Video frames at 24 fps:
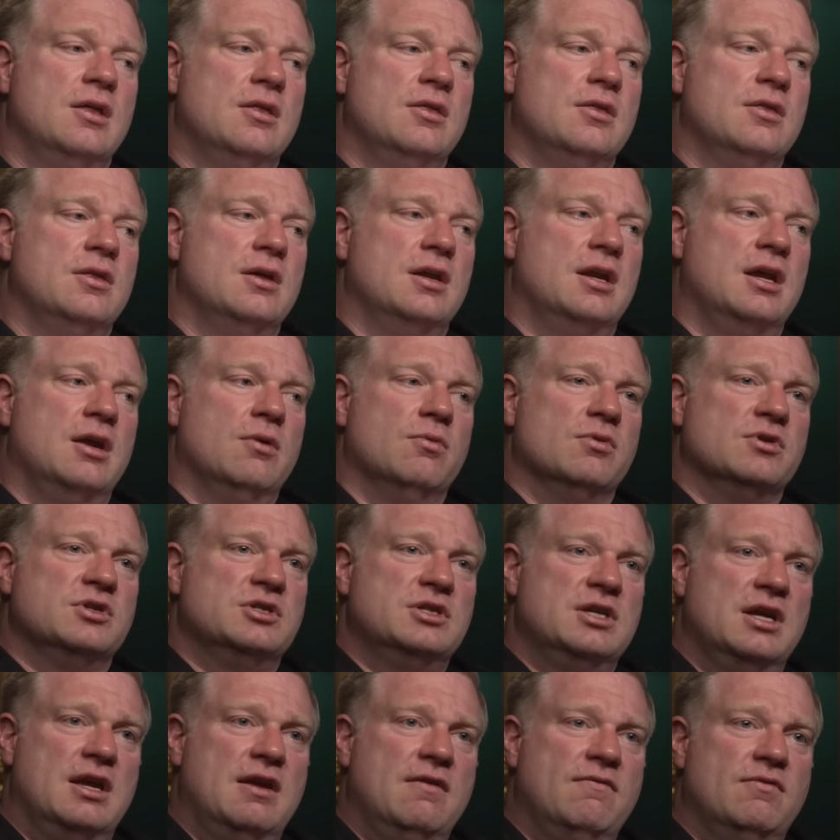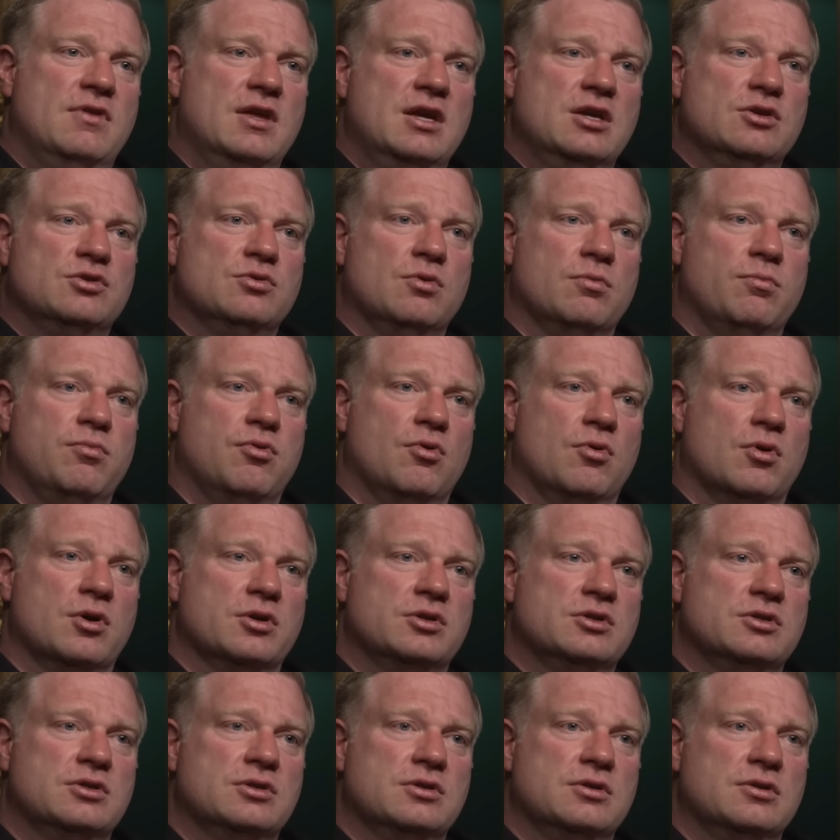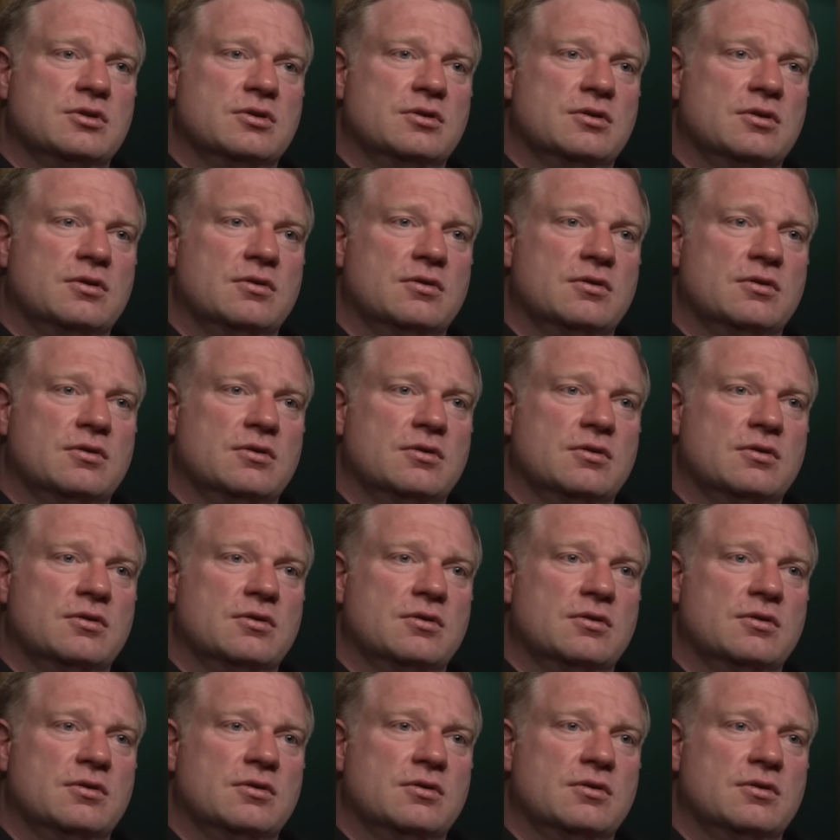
that he received these reports